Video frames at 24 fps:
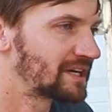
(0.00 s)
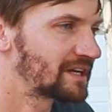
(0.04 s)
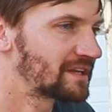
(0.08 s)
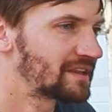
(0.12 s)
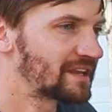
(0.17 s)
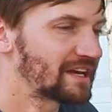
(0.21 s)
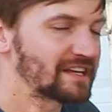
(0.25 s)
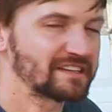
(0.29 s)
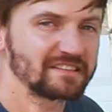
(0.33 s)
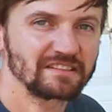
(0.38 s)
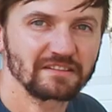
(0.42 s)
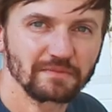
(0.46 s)

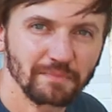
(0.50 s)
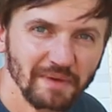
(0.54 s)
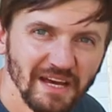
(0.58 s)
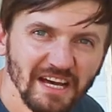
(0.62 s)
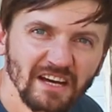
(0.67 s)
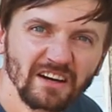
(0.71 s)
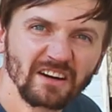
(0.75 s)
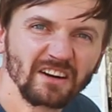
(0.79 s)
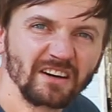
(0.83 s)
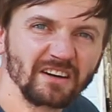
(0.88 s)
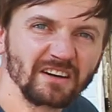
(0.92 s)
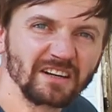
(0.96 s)
that
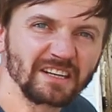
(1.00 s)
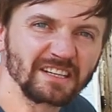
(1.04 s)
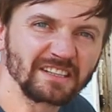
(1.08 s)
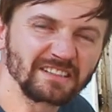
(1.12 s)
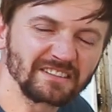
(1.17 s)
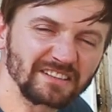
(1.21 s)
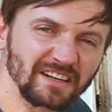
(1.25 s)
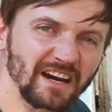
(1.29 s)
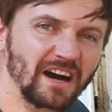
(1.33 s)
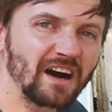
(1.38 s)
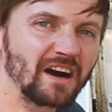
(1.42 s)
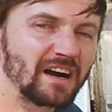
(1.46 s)
smell is
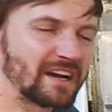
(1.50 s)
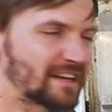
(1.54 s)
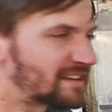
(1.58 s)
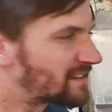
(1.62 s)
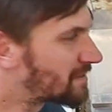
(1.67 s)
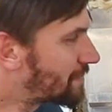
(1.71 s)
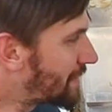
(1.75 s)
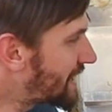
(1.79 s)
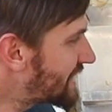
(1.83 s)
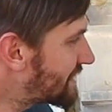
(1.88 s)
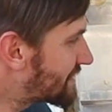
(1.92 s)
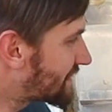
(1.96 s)
gone. It's
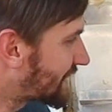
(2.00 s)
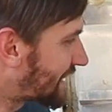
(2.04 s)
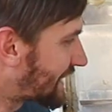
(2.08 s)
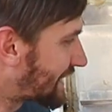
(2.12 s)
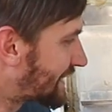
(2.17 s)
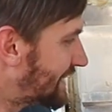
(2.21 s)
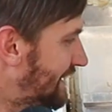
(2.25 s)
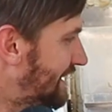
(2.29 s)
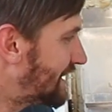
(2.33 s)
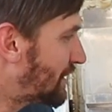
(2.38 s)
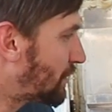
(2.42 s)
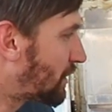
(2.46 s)
amazing
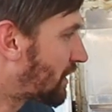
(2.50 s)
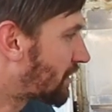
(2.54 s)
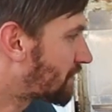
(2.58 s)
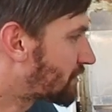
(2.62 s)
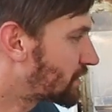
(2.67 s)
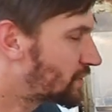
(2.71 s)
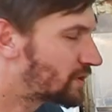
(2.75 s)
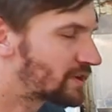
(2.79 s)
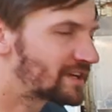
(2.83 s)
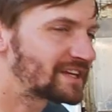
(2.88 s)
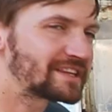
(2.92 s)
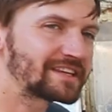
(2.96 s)
whenever
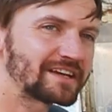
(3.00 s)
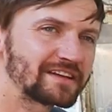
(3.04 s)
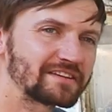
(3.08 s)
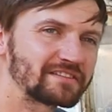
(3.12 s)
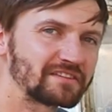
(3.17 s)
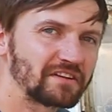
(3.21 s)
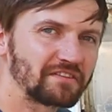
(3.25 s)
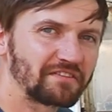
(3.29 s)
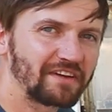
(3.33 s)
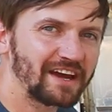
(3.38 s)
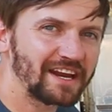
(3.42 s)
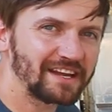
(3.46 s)
you get that
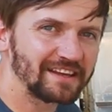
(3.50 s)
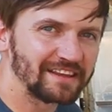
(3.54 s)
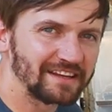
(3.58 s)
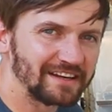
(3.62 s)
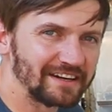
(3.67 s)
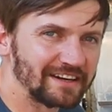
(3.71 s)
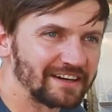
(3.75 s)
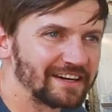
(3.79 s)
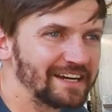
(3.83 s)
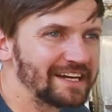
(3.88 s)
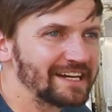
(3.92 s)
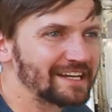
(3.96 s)
stuff out of
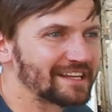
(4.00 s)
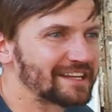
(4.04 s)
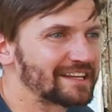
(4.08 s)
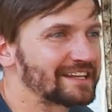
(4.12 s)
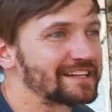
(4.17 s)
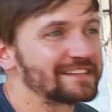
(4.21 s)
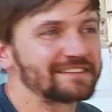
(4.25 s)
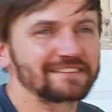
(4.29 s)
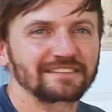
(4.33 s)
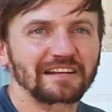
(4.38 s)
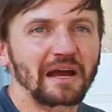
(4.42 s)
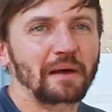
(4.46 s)
there that
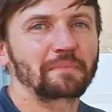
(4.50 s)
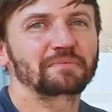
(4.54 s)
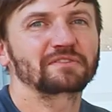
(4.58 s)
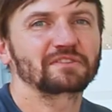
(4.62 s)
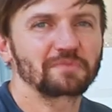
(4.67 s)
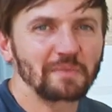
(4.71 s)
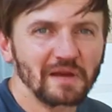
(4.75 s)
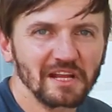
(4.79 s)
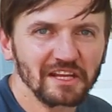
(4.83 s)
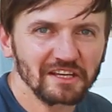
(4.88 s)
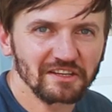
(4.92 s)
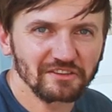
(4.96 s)
it stops
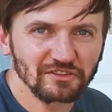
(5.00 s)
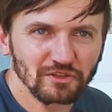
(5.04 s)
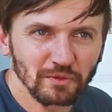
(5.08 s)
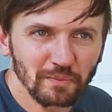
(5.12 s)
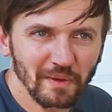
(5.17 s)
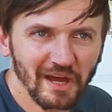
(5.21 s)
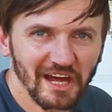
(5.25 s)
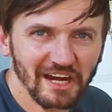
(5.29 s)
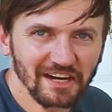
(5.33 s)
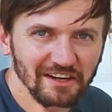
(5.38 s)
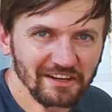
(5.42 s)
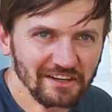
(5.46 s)
smelling so
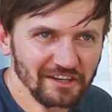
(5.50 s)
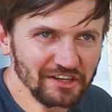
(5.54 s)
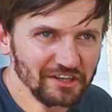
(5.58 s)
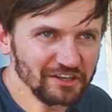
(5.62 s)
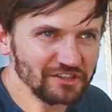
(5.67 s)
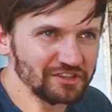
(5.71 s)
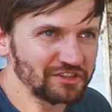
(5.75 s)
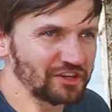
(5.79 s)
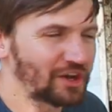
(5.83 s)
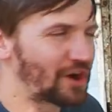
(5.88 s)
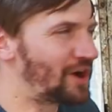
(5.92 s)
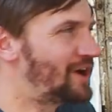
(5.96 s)
bad in here.
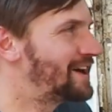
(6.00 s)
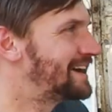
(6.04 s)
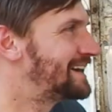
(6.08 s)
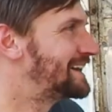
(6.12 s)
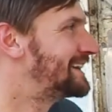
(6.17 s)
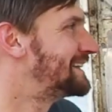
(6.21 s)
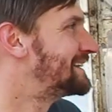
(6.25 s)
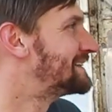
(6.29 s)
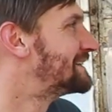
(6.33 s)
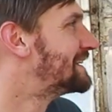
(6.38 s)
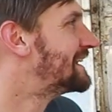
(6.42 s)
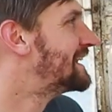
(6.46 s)
So in
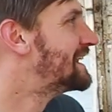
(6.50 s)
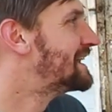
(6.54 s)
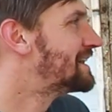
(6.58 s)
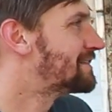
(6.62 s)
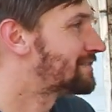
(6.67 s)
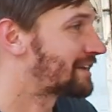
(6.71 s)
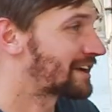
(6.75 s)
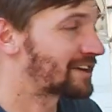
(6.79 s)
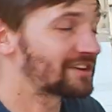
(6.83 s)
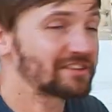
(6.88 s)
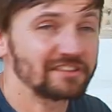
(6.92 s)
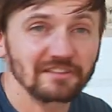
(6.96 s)

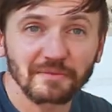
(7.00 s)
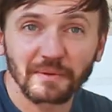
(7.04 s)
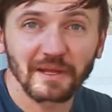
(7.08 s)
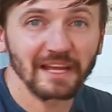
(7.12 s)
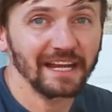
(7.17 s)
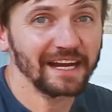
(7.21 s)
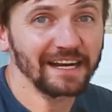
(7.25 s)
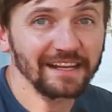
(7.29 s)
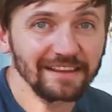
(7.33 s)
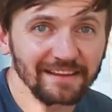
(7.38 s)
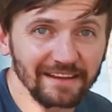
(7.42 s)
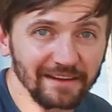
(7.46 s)
fact, it doesn't smell
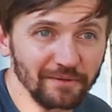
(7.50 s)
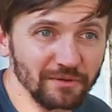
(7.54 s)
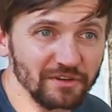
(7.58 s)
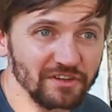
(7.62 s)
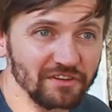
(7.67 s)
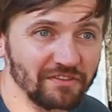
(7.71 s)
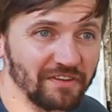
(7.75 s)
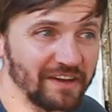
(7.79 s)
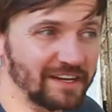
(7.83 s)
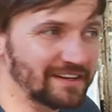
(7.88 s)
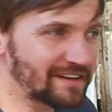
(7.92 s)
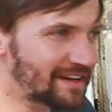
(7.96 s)
like anything, which
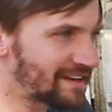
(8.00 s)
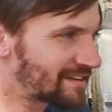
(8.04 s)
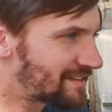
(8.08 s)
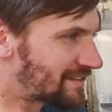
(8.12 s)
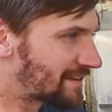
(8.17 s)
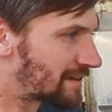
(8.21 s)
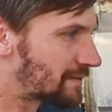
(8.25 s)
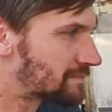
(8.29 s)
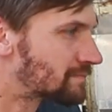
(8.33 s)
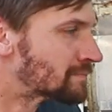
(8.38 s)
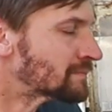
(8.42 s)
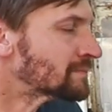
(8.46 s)
is
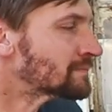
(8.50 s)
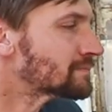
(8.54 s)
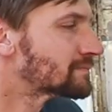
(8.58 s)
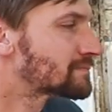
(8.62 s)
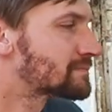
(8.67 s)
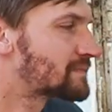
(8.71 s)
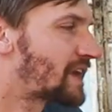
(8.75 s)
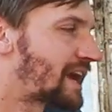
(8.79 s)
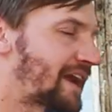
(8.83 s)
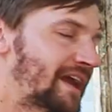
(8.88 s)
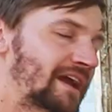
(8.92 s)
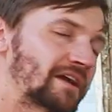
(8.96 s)
fantastic.
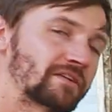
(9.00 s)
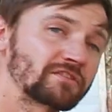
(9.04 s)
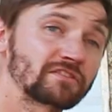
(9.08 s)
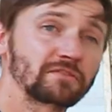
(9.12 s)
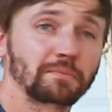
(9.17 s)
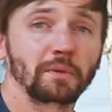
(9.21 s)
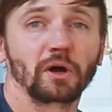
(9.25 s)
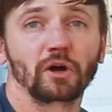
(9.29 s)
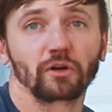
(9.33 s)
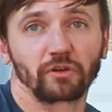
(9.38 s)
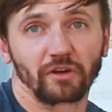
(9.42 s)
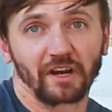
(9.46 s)
I can't
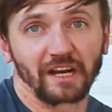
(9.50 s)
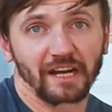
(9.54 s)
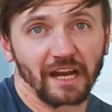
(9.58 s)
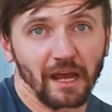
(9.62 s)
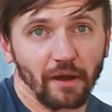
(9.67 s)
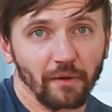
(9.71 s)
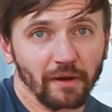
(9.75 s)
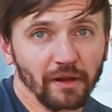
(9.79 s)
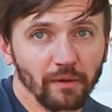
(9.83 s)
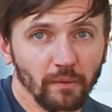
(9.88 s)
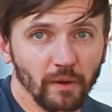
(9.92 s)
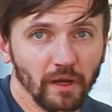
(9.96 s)
smell right
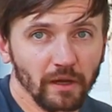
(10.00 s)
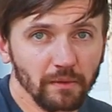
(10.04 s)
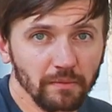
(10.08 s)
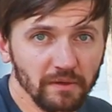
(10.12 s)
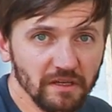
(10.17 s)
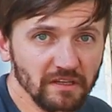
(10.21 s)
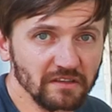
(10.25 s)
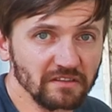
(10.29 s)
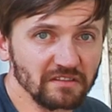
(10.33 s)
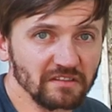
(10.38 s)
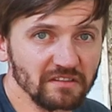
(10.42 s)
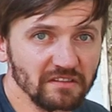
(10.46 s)
now anyway
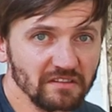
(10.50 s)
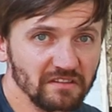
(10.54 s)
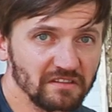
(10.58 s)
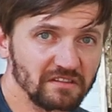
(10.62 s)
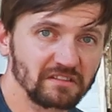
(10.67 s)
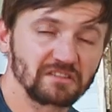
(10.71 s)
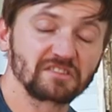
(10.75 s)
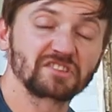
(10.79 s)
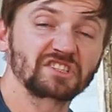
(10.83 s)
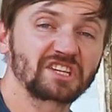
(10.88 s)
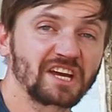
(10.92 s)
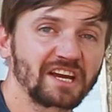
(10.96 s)
because
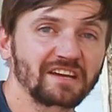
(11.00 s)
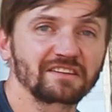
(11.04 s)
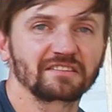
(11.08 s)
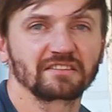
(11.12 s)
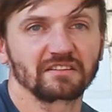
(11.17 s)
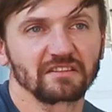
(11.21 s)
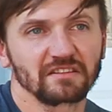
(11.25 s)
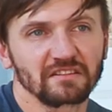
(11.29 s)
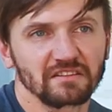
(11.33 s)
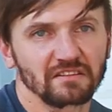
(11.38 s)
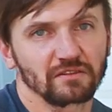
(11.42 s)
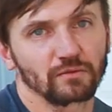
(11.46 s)
it's
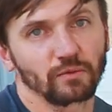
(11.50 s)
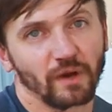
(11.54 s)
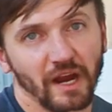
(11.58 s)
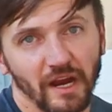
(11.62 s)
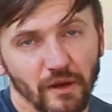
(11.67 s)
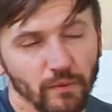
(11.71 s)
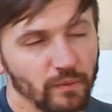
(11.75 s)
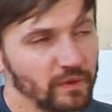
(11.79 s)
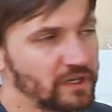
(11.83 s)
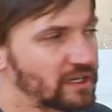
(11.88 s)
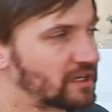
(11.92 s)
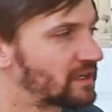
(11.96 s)
Texas and
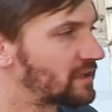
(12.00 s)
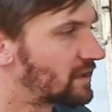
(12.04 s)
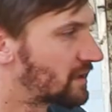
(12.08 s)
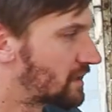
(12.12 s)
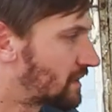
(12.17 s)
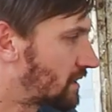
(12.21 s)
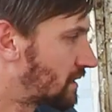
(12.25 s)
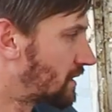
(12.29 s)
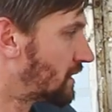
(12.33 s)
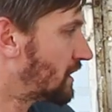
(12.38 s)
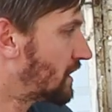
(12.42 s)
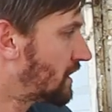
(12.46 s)
ragweed
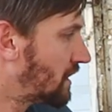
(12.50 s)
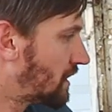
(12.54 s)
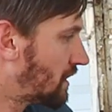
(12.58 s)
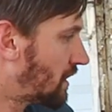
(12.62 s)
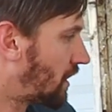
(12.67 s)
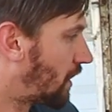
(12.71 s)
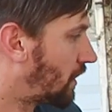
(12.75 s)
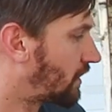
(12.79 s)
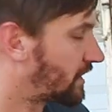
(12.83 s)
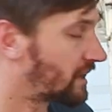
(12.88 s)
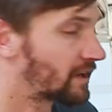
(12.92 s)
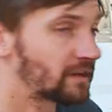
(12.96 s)
and
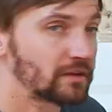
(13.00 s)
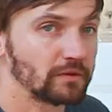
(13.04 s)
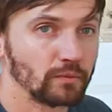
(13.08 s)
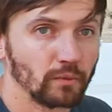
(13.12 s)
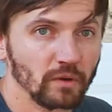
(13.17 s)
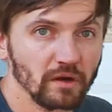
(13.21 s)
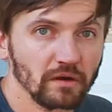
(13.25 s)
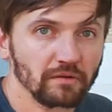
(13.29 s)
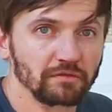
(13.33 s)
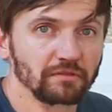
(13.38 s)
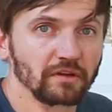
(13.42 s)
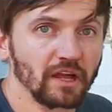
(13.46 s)
all the other
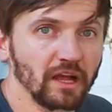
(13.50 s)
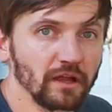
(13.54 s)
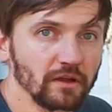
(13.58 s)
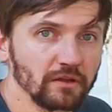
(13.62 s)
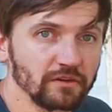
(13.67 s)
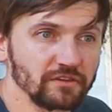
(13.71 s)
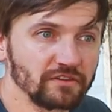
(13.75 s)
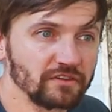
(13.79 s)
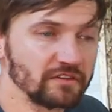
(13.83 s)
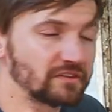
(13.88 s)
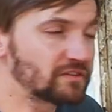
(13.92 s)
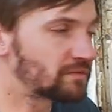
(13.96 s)
wonderful
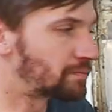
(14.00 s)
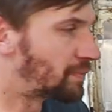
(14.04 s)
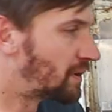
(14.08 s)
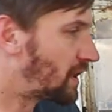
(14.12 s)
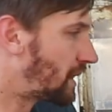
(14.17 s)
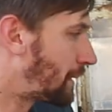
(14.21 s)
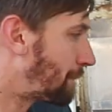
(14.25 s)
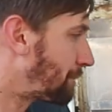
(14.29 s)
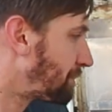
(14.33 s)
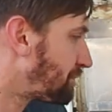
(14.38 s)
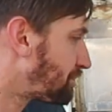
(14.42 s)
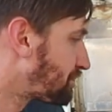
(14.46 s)
allergens,
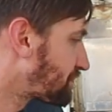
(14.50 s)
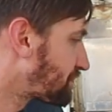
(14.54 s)
but